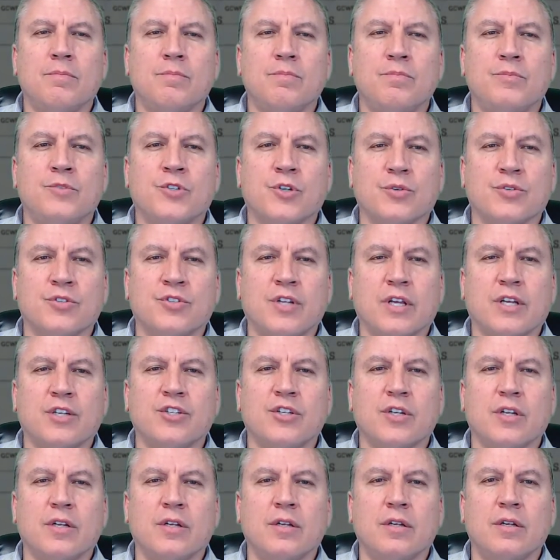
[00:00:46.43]

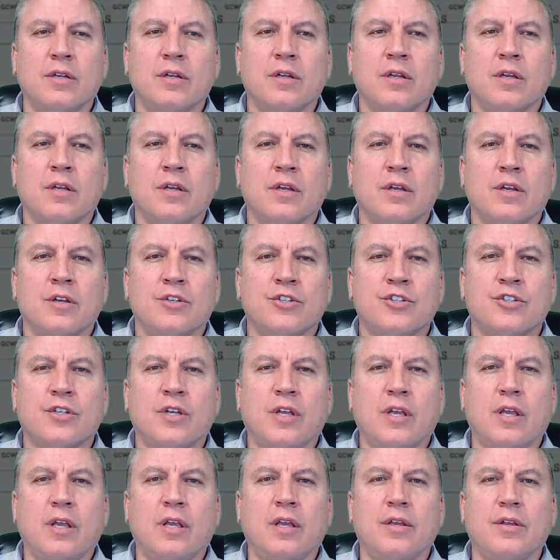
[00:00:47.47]
jurisdiction,
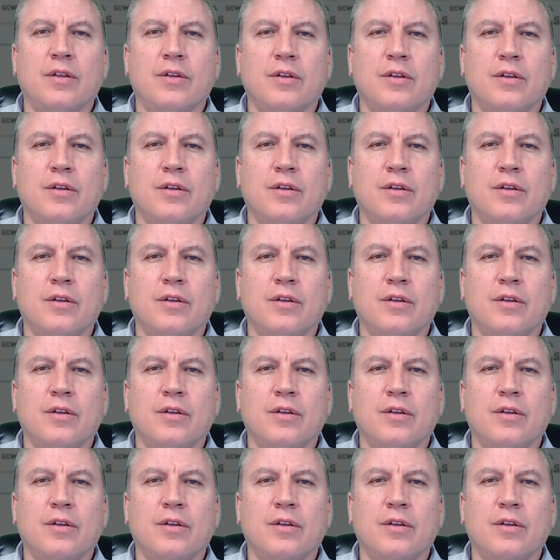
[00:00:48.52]
she